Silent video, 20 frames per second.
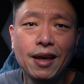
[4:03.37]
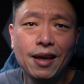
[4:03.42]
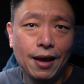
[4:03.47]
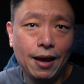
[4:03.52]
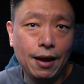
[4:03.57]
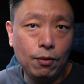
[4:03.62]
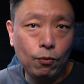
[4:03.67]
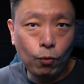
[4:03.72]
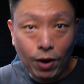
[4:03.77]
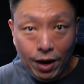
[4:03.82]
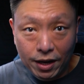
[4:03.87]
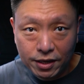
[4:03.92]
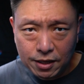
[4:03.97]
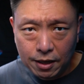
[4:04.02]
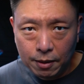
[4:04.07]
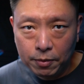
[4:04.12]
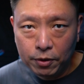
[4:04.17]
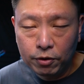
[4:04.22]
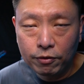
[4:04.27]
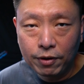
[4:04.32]
And why it's
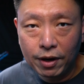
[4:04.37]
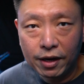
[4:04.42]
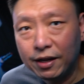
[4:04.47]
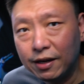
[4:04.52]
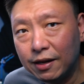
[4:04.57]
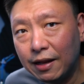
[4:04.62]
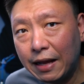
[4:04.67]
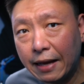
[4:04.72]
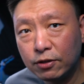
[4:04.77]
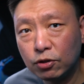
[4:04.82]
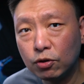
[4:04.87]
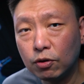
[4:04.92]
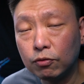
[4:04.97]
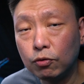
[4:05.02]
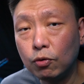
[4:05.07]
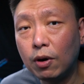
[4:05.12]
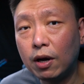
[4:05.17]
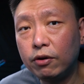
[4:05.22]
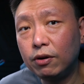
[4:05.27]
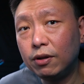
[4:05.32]
able to run at an ISO of
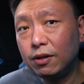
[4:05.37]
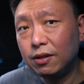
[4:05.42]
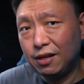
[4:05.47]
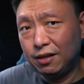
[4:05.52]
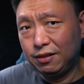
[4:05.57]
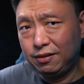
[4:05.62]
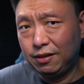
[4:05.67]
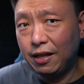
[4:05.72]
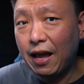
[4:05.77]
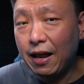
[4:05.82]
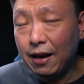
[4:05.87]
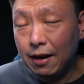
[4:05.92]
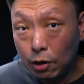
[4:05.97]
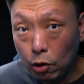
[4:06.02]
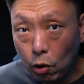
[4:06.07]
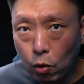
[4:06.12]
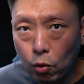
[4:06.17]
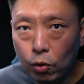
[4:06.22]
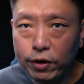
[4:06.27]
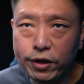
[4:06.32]
200 that
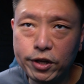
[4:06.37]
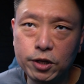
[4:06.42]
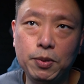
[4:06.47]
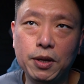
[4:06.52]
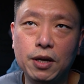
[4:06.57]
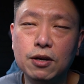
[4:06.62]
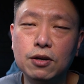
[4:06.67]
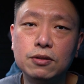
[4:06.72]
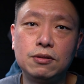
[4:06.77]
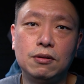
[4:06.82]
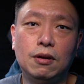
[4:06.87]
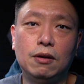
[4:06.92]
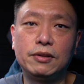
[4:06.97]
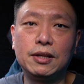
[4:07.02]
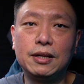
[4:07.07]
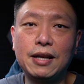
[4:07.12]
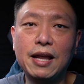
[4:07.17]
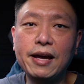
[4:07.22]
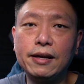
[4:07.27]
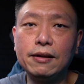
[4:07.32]
low is because of
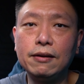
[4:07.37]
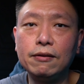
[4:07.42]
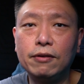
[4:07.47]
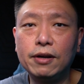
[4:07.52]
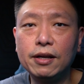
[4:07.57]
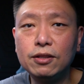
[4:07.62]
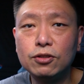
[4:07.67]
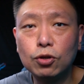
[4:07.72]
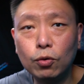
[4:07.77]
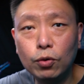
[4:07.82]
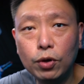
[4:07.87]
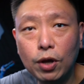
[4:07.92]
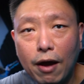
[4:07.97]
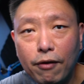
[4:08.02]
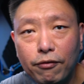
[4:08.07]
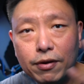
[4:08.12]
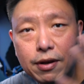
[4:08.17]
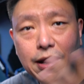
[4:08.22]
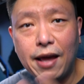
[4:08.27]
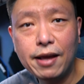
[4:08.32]
the light, right? So we
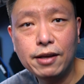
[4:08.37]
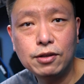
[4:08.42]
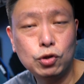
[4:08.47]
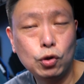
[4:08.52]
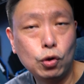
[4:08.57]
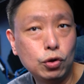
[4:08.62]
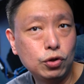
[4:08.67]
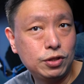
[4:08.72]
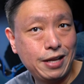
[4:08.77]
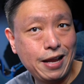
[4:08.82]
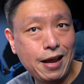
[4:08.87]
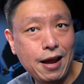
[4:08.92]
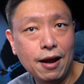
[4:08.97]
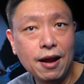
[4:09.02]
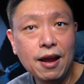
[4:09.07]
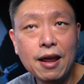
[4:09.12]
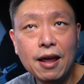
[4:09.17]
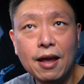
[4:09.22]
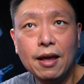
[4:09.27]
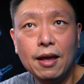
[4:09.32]
have a light source
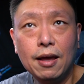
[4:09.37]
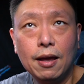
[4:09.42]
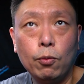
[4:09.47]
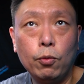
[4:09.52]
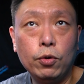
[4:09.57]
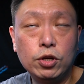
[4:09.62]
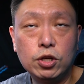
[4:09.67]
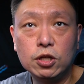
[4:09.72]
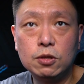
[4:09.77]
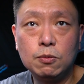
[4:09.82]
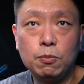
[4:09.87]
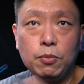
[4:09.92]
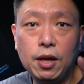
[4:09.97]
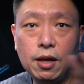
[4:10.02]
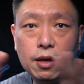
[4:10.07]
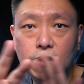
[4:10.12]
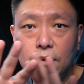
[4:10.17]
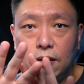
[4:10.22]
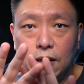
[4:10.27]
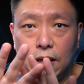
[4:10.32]
there, which is
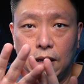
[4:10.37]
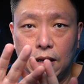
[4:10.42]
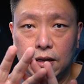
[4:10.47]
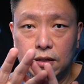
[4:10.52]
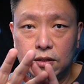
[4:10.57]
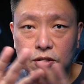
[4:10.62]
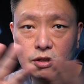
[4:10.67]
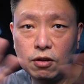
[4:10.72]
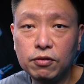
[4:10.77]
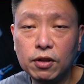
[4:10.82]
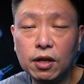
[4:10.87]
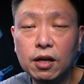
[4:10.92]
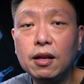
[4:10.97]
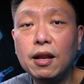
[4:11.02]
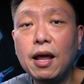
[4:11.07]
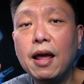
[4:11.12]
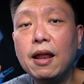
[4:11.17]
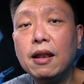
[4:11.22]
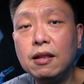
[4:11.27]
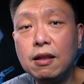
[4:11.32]
being
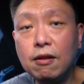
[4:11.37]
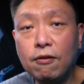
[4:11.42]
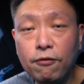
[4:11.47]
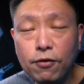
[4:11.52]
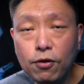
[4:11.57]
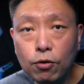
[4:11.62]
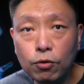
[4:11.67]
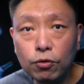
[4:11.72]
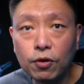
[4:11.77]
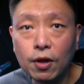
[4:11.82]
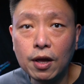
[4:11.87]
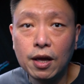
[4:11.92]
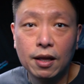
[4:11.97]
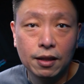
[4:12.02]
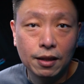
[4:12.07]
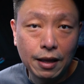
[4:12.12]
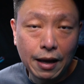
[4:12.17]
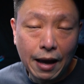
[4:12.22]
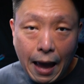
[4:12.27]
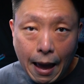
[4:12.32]
softened and diffused.
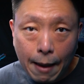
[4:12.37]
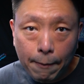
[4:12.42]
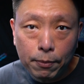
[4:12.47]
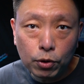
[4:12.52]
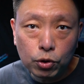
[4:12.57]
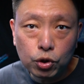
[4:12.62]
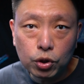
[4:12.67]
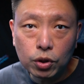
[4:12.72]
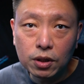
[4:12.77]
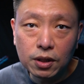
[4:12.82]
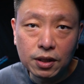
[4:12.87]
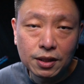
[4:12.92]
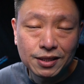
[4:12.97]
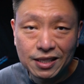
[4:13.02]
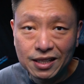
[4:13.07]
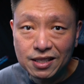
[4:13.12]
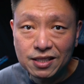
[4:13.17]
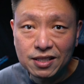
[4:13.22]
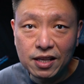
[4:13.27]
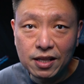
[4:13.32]
The Aperture
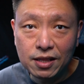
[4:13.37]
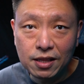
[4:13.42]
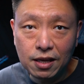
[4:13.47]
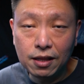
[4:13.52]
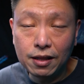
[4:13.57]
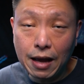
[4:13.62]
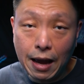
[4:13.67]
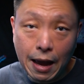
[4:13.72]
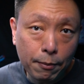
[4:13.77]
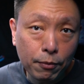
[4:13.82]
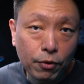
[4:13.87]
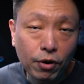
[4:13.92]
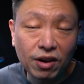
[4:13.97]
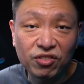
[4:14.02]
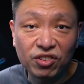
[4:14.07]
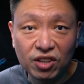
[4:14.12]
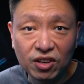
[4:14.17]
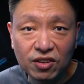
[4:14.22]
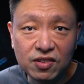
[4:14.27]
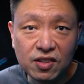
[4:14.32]
60D, the
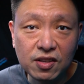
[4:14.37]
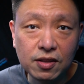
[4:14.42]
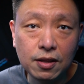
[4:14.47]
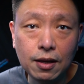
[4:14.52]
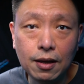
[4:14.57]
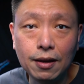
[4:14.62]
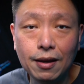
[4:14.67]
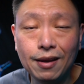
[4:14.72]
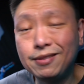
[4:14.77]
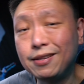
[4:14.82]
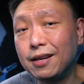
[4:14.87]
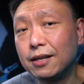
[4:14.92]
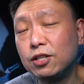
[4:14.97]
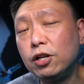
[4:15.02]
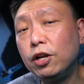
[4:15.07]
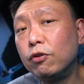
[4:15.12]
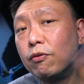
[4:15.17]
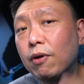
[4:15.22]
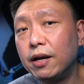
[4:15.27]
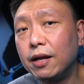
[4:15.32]
Amaranth 60D, is
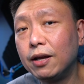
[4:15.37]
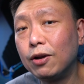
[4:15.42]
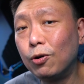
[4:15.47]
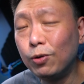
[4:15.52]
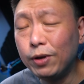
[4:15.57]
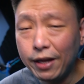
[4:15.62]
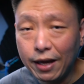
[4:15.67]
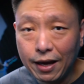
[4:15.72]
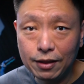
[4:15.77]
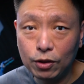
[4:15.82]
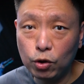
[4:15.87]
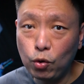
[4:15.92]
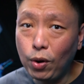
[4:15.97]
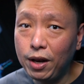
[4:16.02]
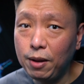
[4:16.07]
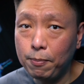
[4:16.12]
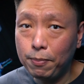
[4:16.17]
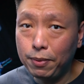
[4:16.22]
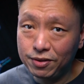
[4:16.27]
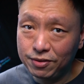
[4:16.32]
actually running only at
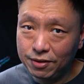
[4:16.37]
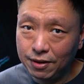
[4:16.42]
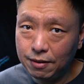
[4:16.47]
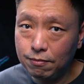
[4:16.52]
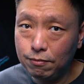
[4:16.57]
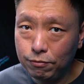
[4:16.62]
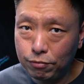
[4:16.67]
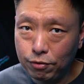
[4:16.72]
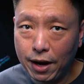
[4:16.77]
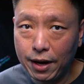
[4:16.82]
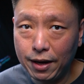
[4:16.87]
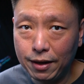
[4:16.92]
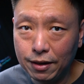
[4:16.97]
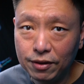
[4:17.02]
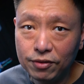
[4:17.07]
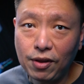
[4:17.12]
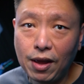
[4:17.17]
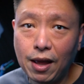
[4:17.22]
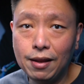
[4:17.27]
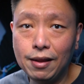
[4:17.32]
20%
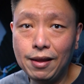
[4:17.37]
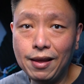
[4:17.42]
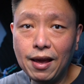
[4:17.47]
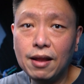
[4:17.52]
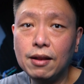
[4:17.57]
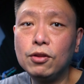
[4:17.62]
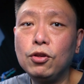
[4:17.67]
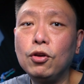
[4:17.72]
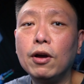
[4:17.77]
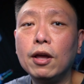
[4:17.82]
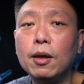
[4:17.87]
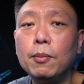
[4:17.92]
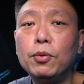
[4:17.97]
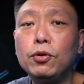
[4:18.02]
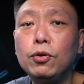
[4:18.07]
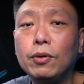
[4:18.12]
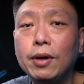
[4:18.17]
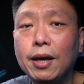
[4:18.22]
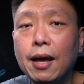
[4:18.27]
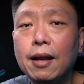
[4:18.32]
brightness, and yet you're able
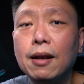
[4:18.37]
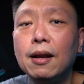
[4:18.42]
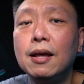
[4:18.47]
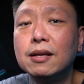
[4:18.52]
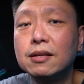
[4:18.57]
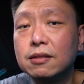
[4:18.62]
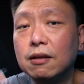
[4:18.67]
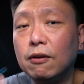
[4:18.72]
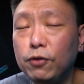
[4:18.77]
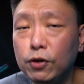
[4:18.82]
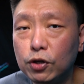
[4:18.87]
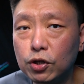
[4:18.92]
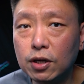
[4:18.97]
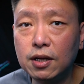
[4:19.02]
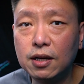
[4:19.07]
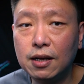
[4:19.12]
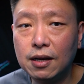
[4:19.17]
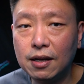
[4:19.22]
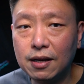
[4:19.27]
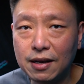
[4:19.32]
to get
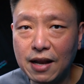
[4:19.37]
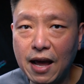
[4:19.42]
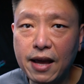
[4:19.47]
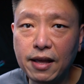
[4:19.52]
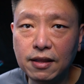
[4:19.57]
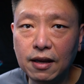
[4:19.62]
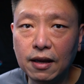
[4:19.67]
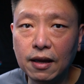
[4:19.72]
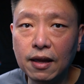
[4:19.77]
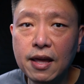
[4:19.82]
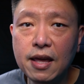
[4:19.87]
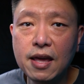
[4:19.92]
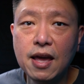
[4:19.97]
sufficient lighting.